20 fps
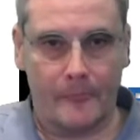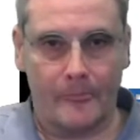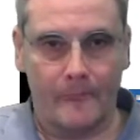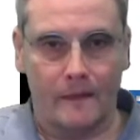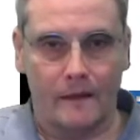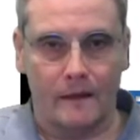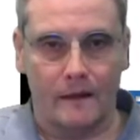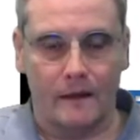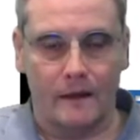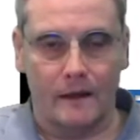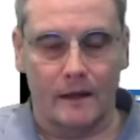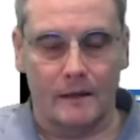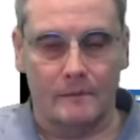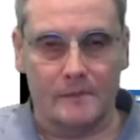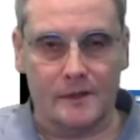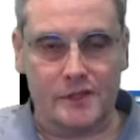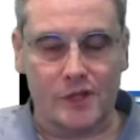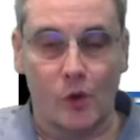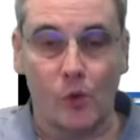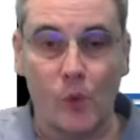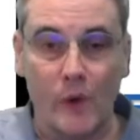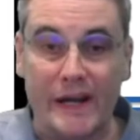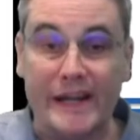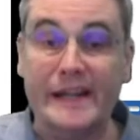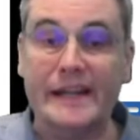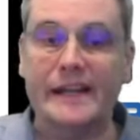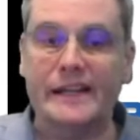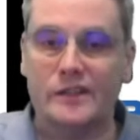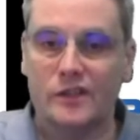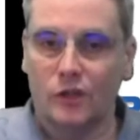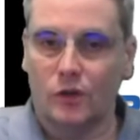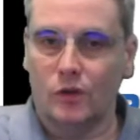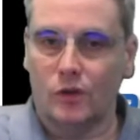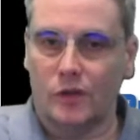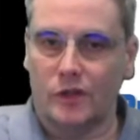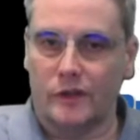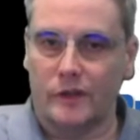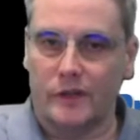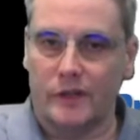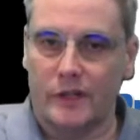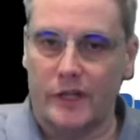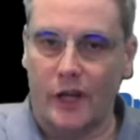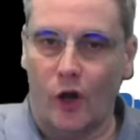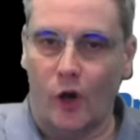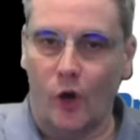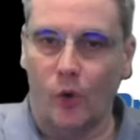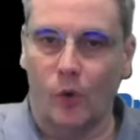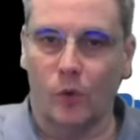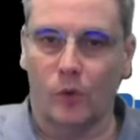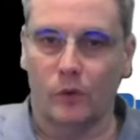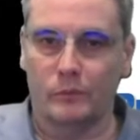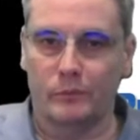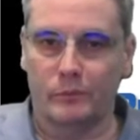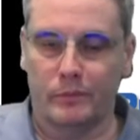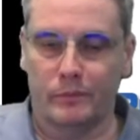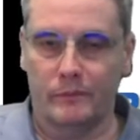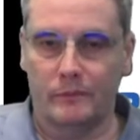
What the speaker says: So we need to look at the whole